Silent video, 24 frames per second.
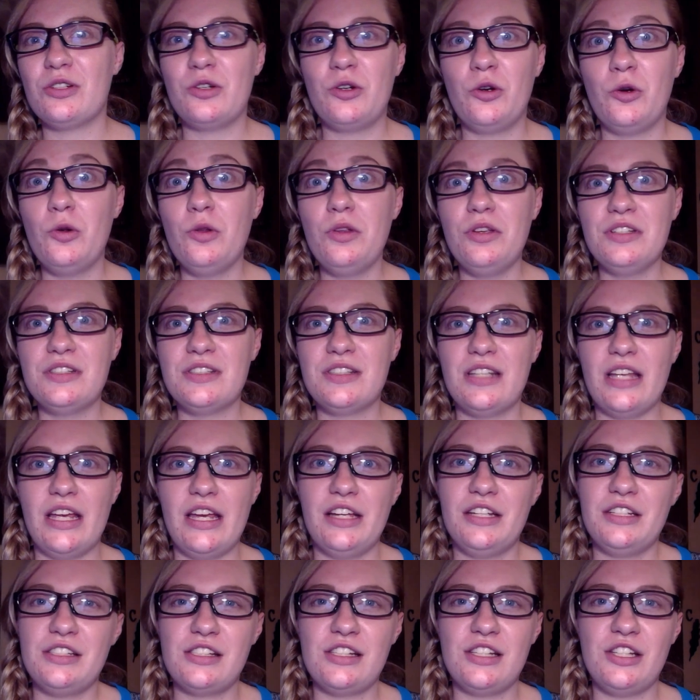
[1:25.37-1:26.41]
coolest
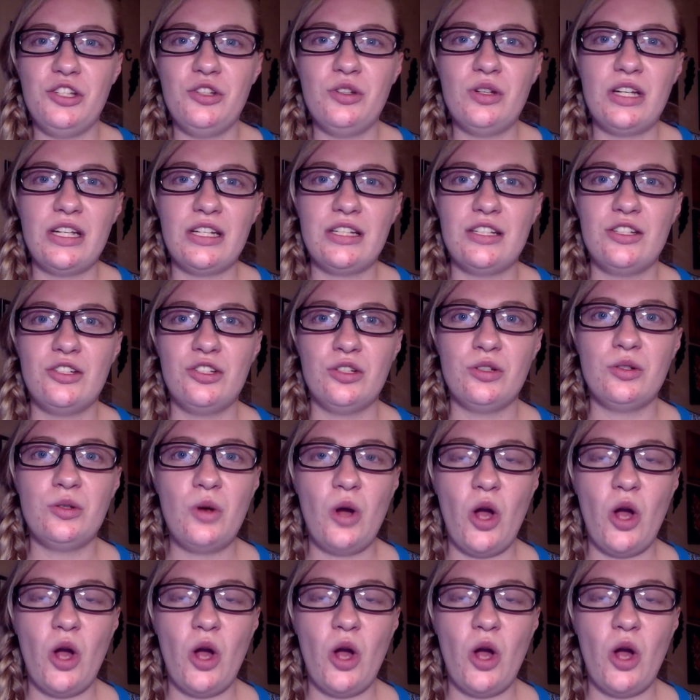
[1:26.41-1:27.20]
things that you get to do